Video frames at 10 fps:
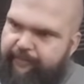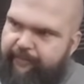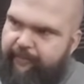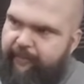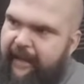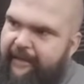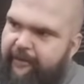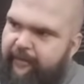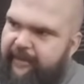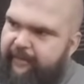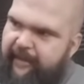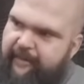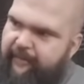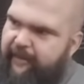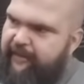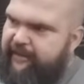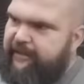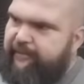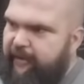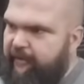mainly going to be based around the
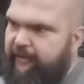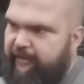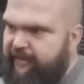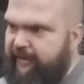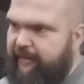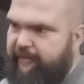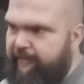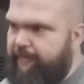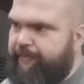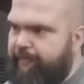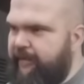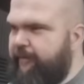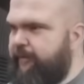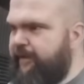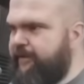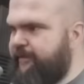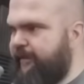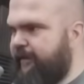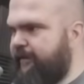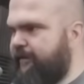cheesemonger stuff, but it will be just
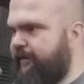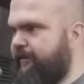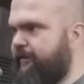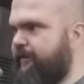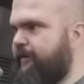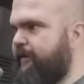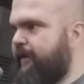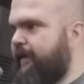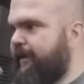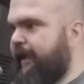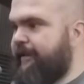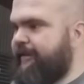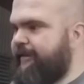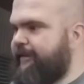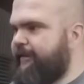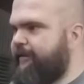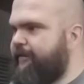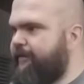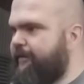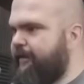about anything. And the idea
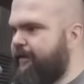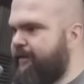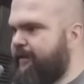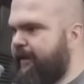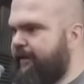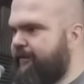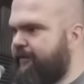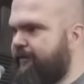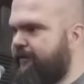is that